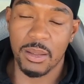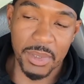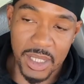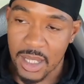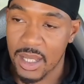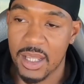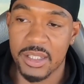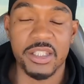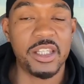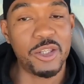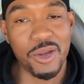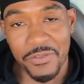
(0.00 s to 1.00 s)

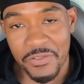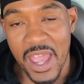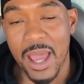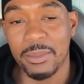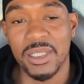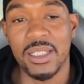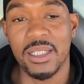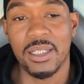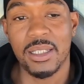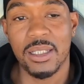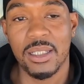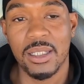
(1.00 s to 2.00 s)
because your family
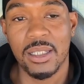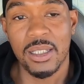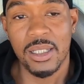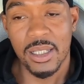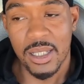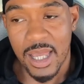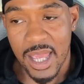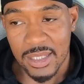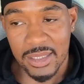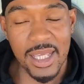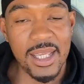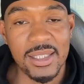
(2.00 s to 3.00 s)

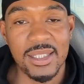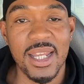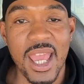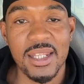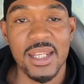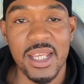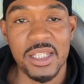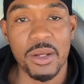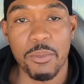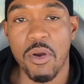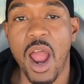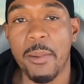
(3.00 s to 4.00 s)
and things of that
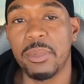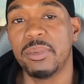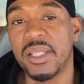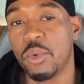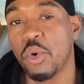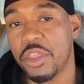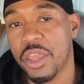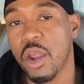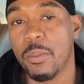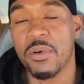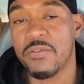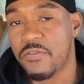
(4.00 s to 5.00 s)
nature probably were
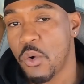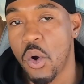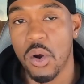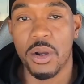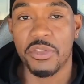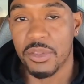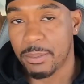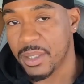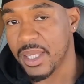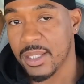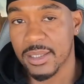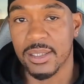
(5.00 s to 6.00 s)
there before the
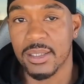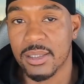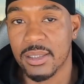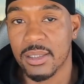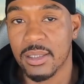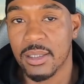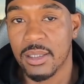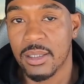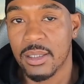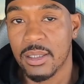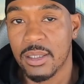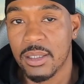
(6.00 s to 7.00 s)
business.
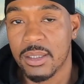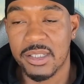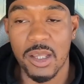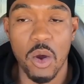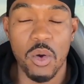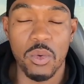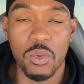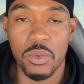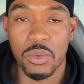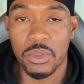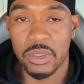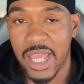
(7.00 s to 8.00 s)
So
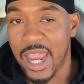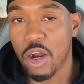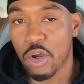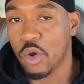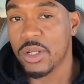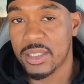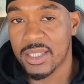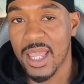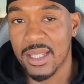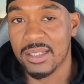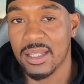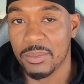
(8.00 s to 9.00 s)
they're going to
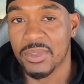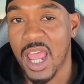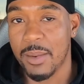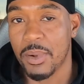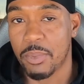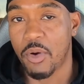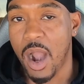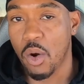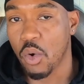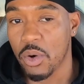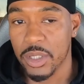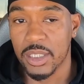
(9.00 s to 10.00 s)
take some type of
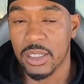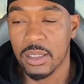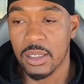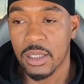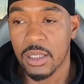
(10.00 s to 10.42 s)
priority.